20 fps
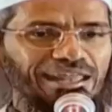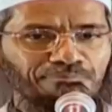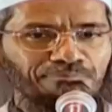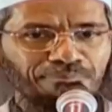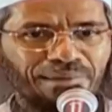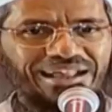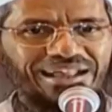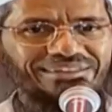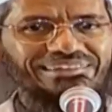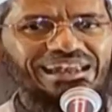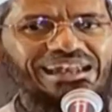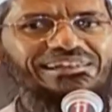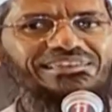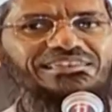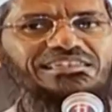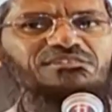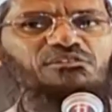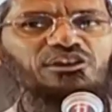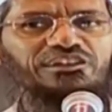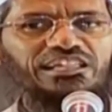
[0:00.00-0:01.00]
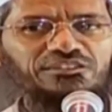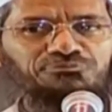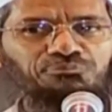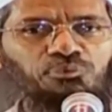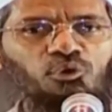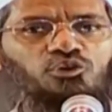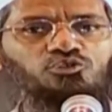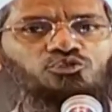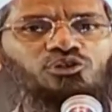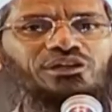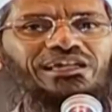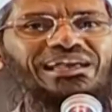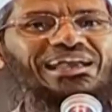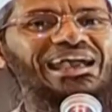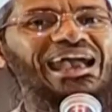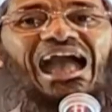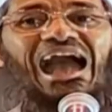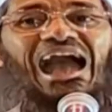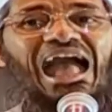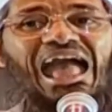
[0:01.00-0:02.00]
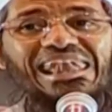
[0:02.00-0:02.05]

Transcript: In my strategy, what I spoke today,